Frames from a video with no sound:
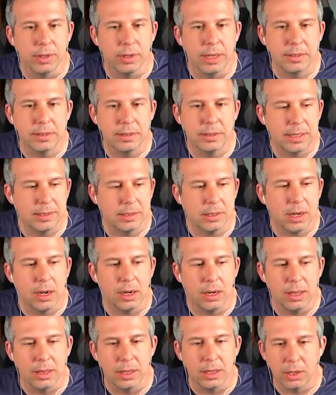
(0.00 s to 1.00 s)
That's kind of
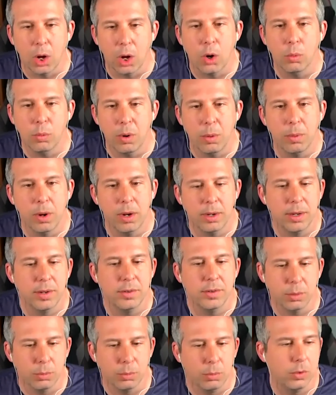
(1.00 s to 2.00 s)
like the goal we're working
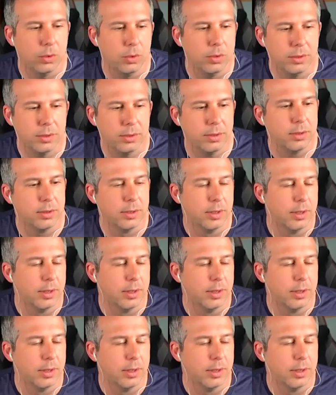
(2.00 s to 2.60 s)
towards.